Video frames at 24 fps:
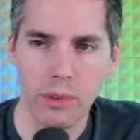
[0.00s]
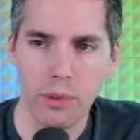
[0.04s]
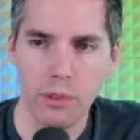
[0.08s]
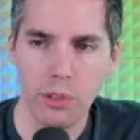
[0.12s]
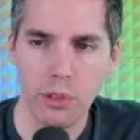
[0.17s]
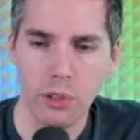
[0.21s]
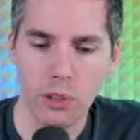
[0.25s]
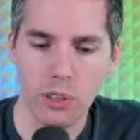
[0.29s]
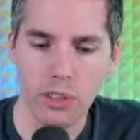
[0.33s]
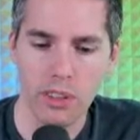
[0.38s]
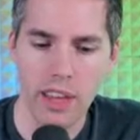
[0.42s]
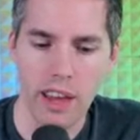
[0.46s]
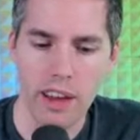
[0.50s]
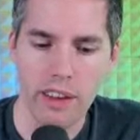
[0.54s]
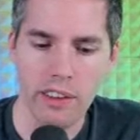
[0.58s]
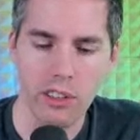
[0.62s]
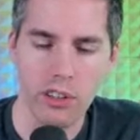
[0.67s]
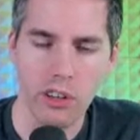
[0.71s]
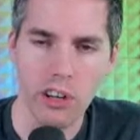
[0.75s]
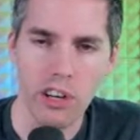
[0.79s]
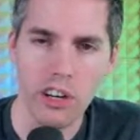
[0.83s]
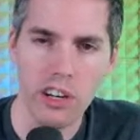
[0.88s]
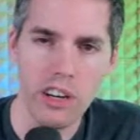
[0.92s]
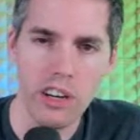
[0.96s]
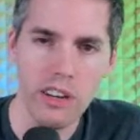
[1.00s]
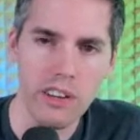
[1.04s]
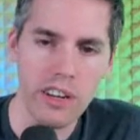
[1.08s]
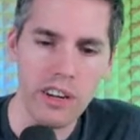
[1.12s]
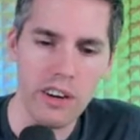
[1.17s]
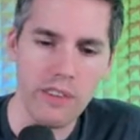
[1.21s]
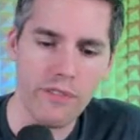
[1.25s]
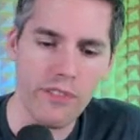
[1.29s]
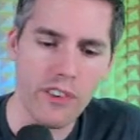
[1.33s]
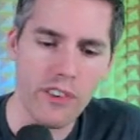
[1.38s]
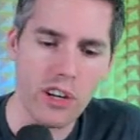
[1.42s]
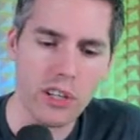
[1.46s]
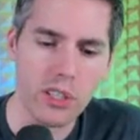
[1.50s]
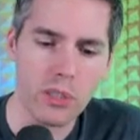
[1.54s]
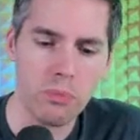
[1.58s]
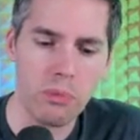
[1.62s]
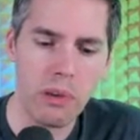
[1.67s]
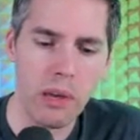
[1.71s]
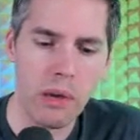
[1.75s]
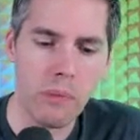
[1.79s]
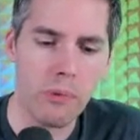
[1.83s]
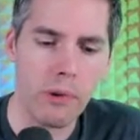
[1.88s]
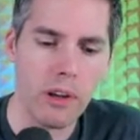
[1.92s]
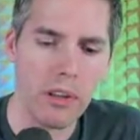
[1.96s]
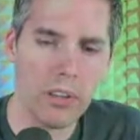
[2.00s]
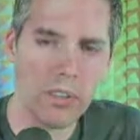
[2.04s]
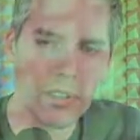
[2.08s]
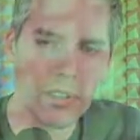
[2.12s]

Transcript: You heard that? You heard it here first, people.